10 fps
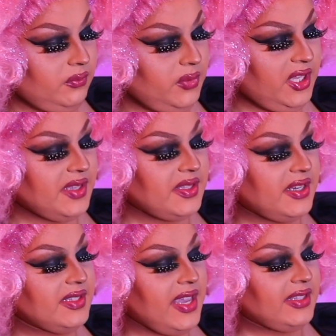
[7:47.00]
because it
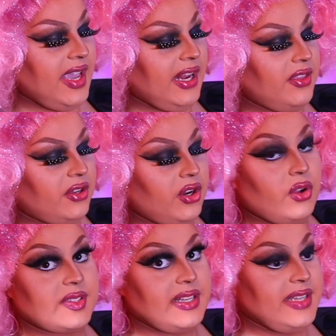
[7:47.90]
didn't take to any of the
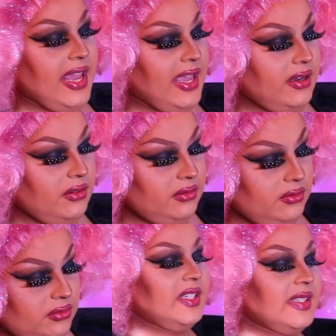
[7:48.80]
curls I did.
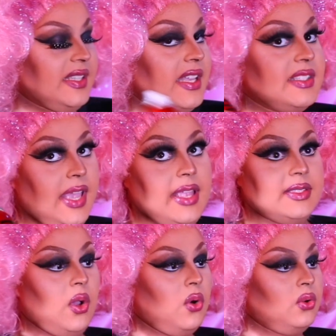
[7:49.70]
This is the
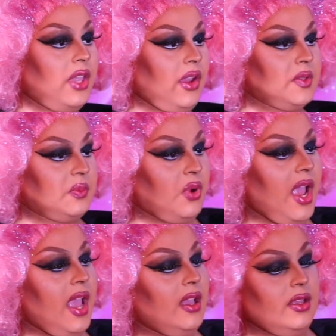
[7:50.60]
Intense Hold
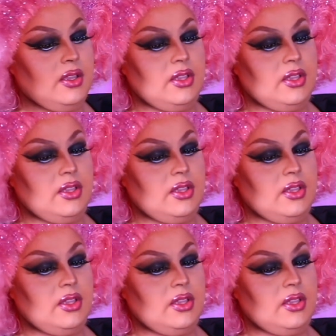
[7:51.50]
Hairspray.